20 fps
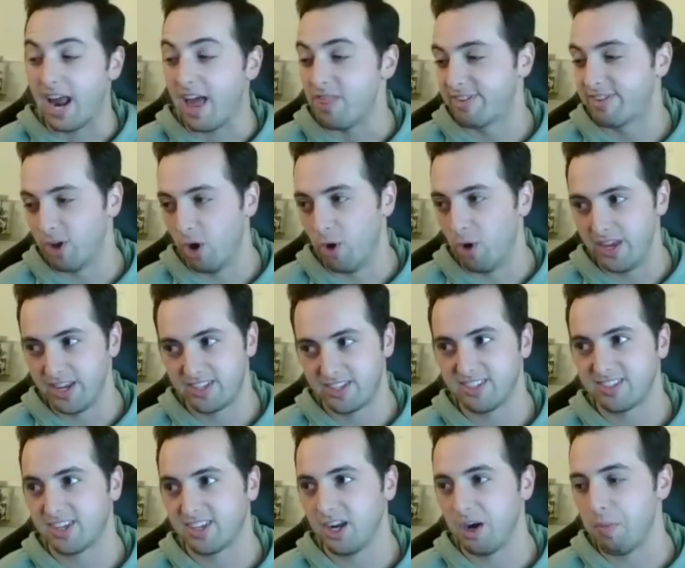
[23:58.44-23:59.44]
so this
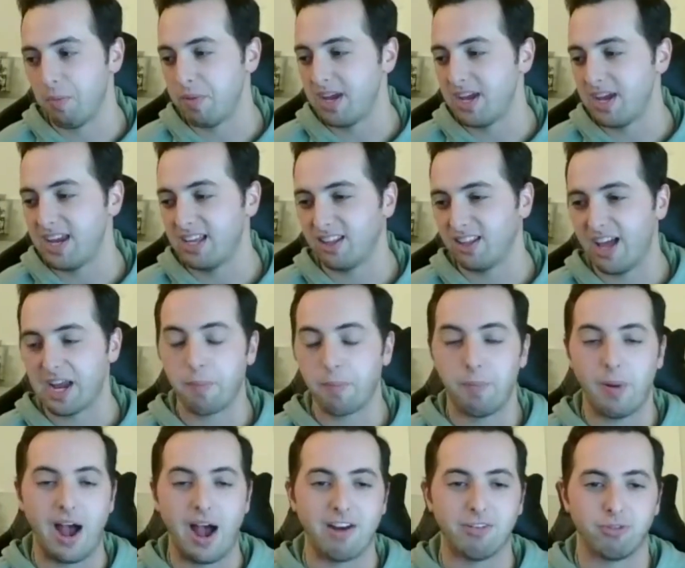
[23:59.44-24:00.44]
is going to be like
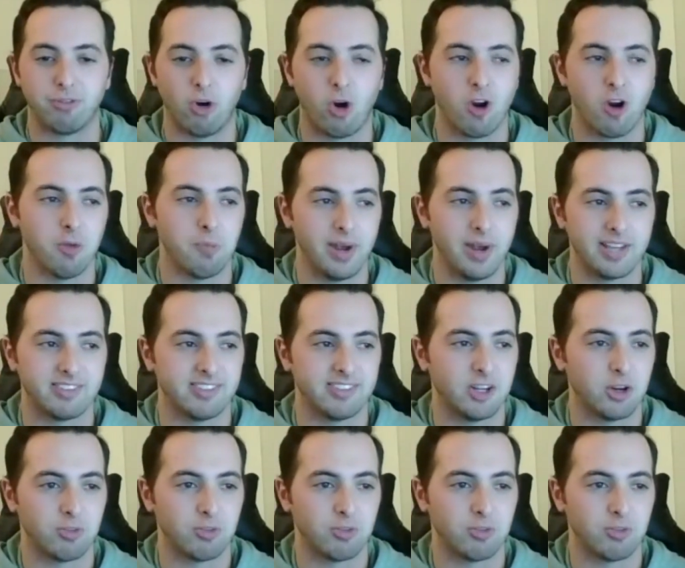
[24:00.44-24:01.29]
by far the best year for